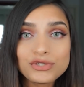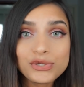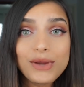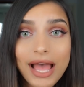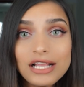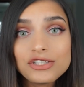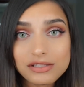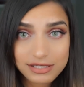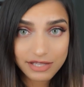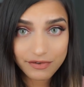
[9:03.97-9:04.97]
So you're
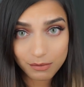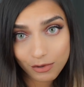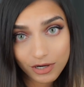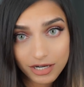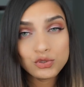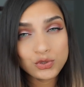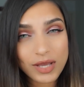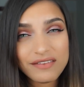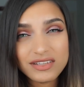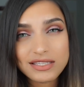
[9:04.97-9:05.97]
actually saving more. You do
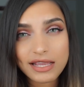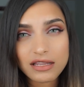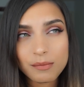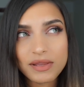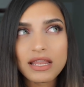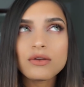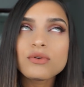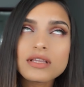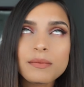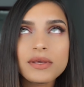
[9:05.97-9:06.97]
have to sign up, and I know
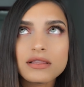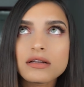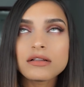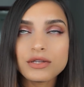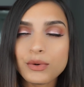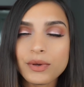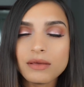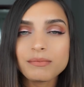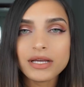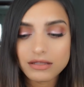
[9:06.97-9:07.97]
it can be a little
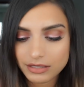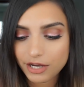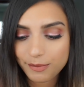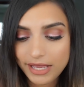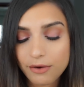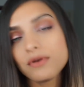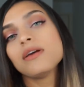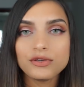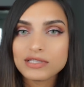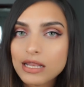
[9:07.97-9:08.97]
annoying, but hear me out.
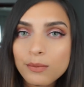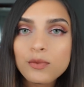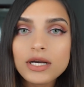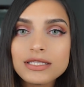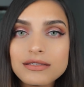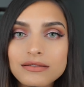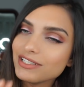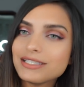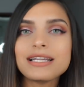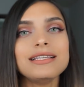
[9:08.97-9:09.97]
You sign up once,
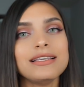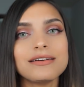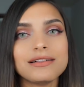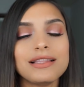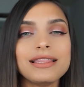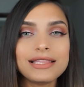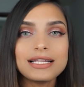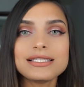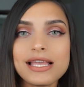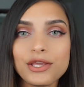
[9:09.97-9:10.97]
done deal.
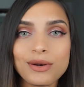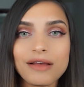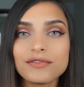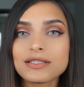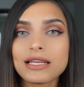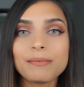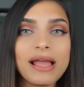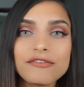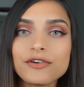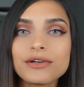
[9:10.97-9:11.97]
That's it. You don't have to sign up
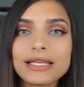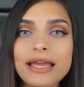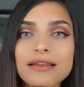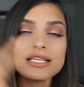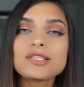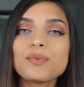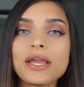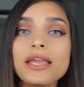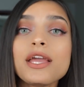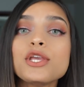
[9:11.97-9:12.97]
ever again. This
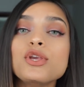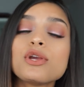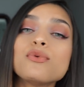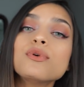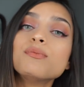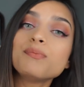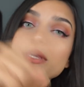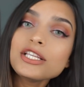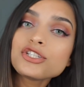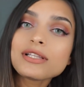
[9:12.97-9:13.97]
way, you can
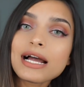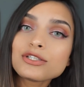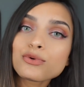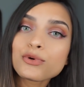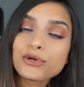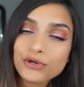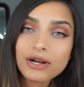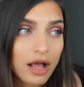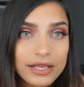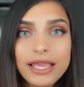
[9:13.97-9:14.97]
repeat your last
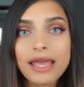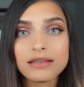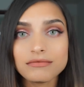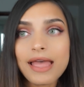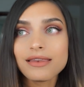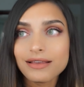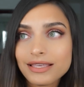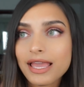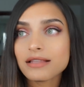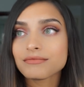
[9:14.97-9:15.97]
order again and
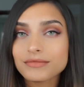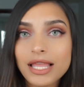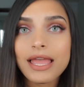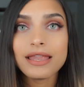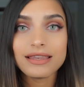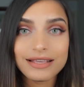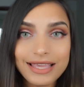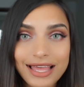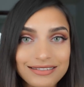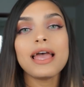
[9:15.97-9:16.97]
again and
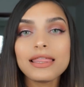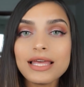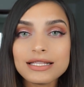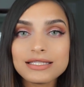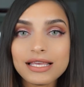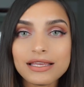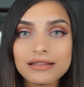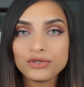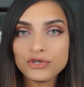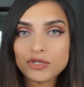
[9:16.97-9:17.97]
again. And that's it.
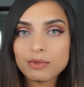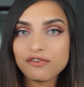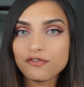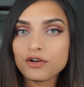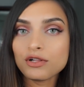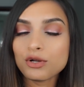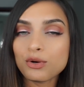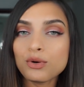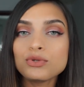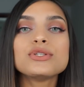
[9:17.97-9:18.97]
Use my referral
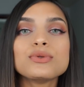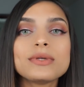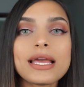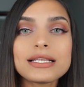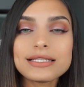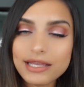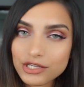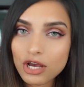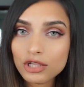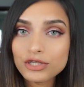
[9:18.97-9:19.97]
code to get
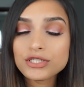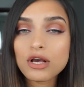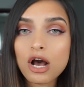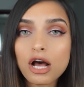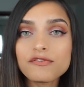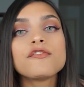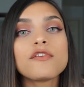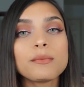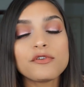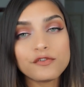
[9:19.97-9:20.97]
$10 off
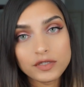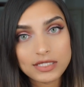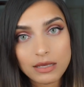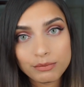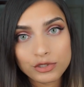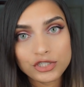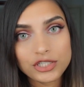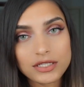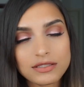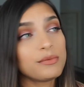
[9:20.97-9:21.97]
from your first time
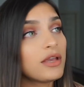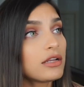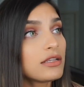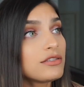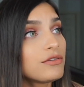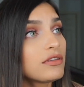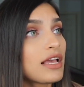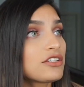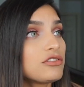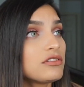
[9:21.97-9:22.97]
purchase. To be honest, you can
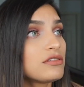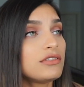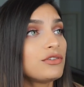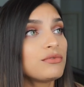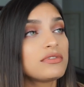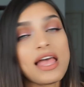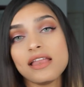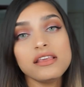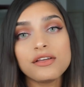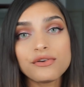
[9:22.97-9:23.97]
actually just use
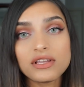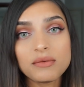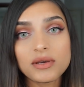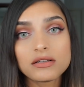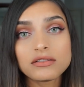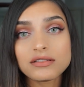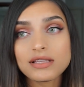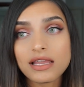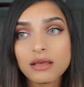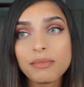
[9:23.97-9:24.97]
any other email to
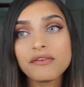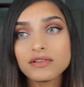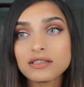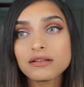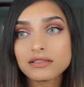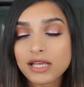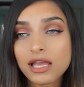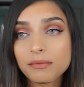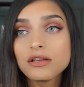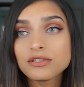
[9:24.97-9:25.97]
sign up every single
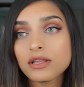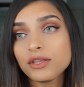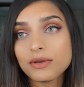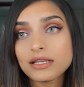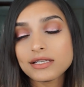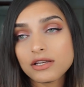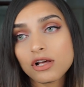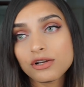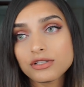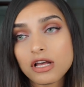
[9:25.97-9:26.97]
time so that you get
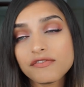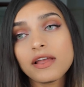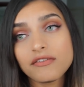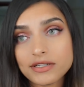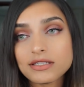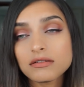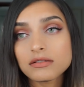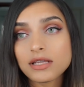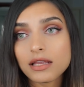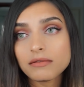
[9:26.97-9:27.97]
$10 off every
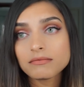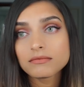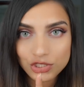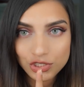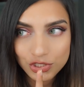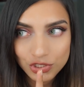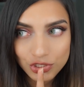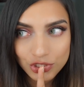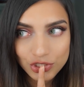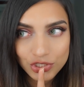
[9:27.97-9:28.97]
single time.
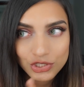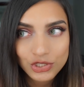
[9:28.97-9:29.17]
Shh.